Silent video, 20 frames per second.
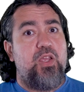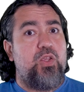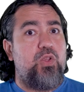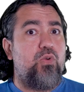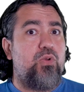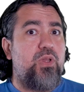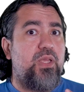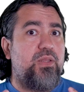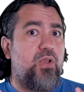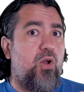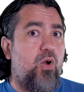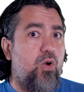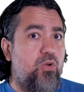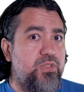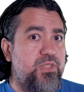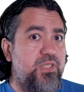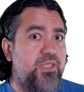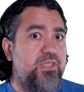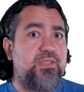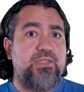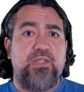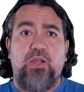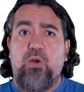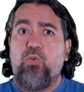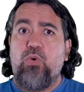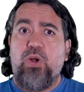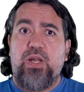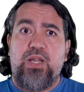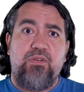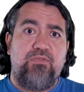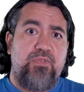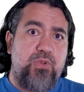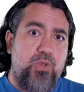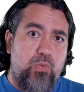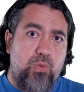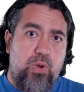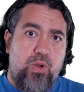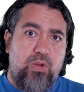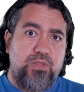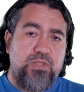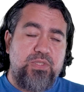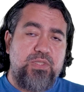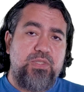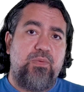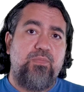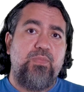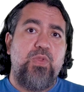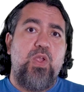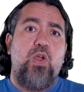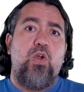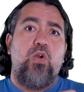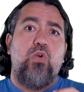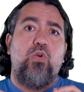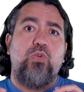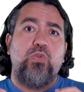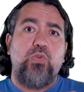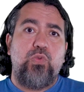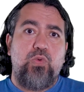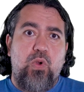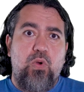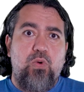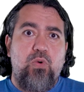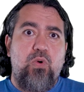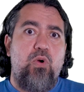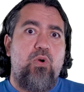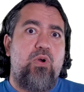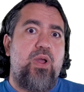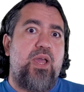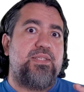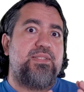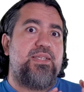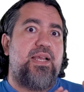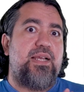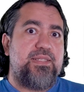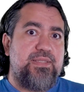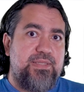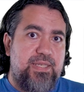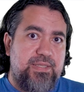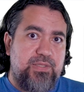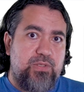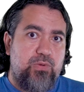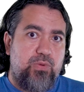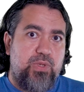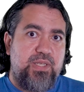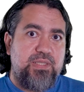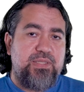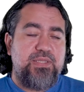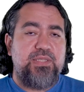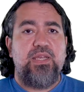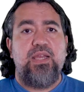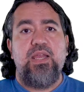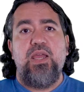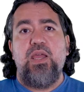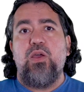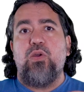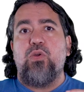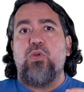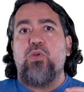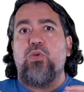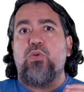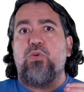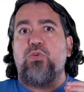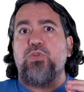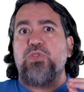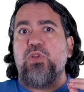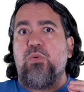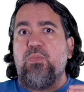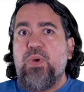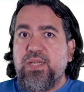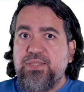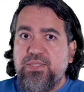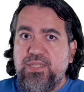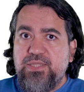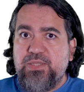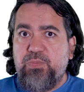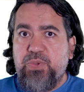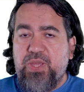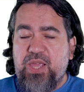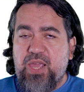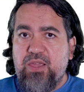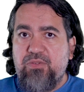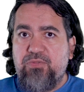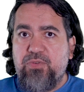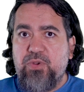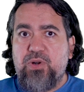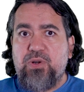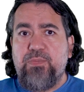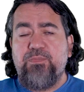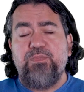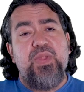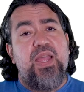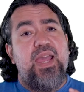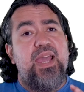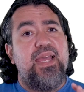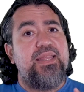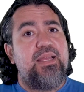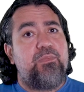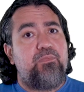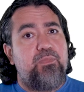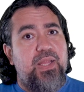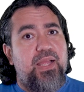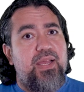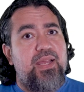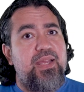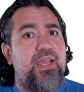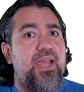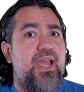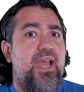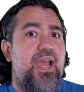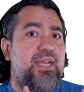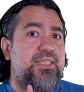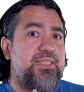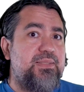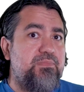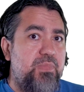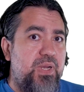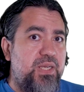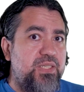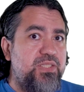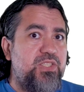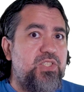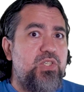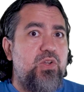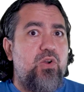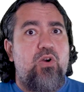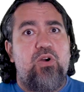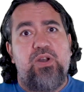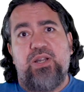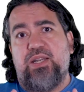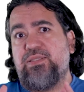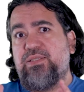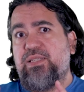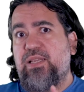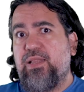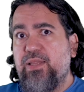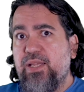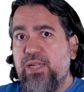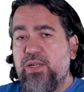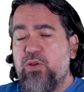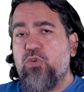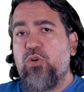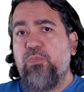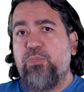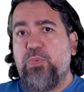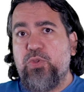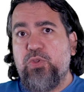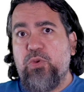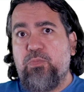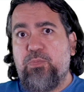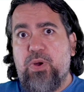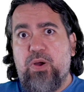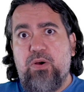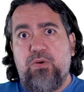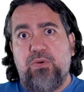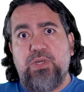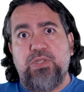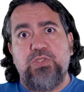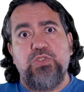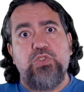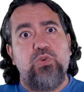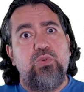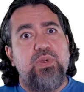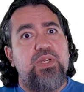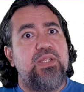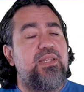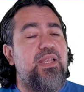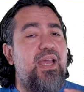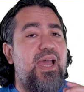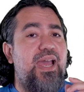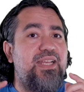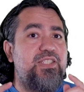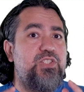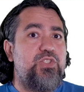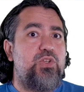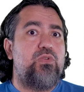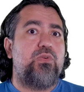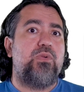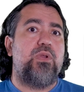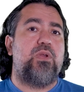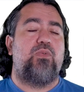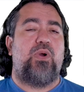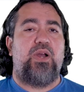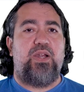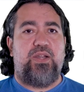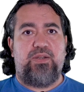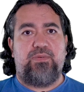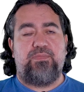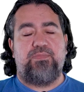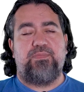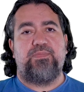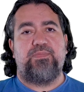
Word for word: You can host it wherever you want, control who has access to it, customize its behavior, and apply as much or as a little computer power to it as you require.